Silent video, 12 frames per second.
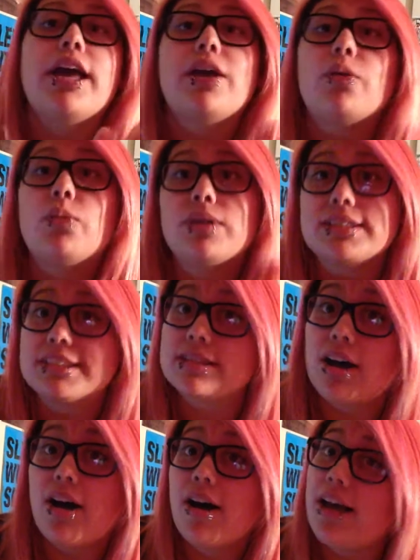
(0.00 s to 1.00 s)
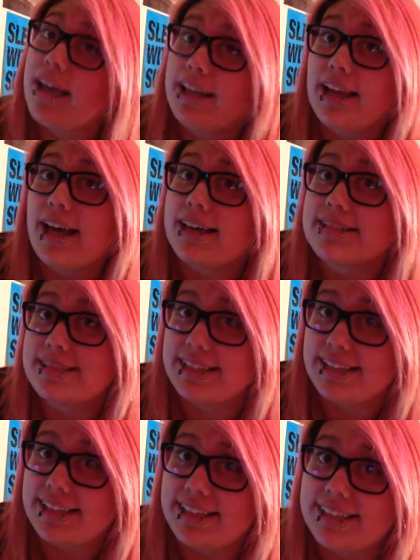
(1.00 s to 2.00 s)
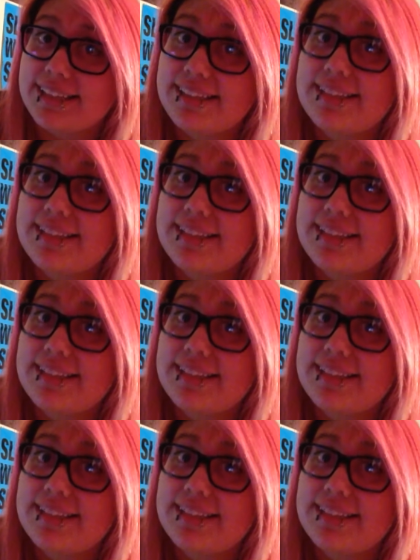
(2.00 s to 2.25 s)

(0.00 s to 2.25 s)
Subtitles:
It was not an accident.